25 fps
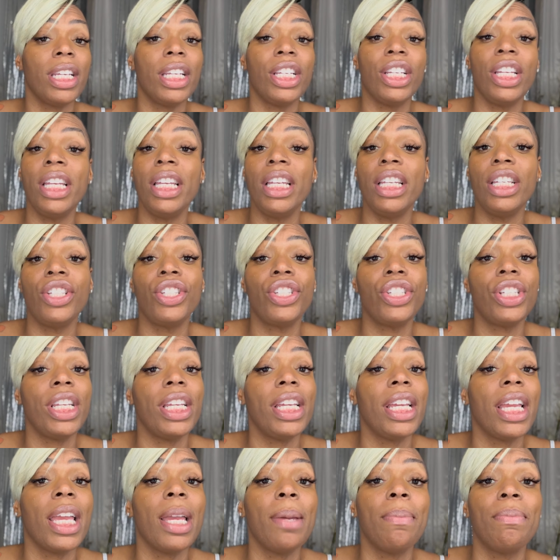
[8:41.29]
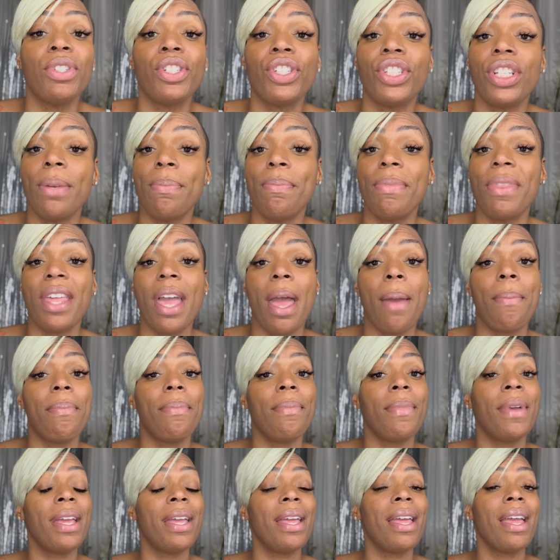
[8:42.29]
him, shim,
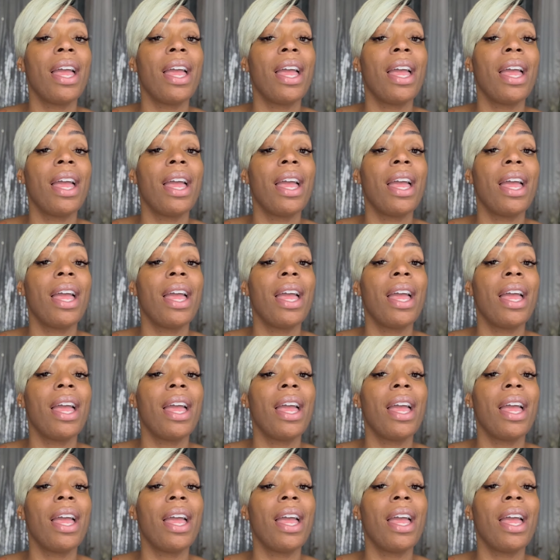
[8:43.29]
them.